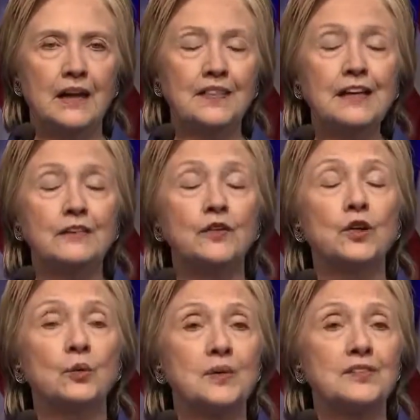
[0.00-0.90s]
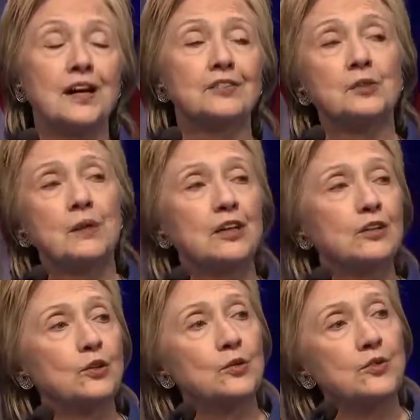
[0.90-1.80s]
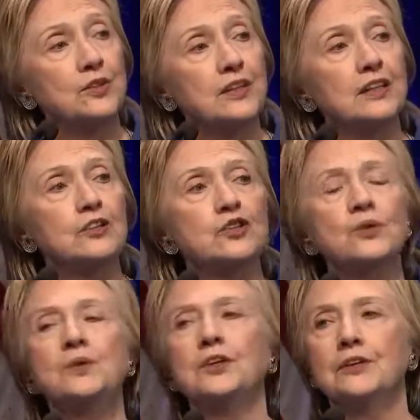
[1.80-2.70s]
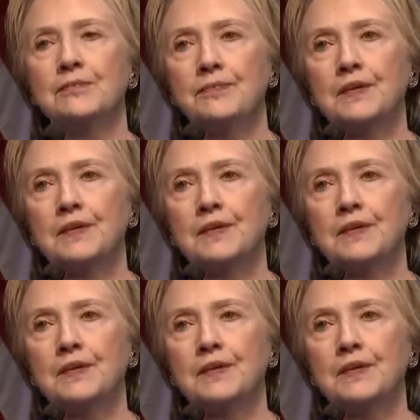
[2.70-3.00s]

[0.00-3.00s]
I think of her with Dr. Martin Luther King Jr.,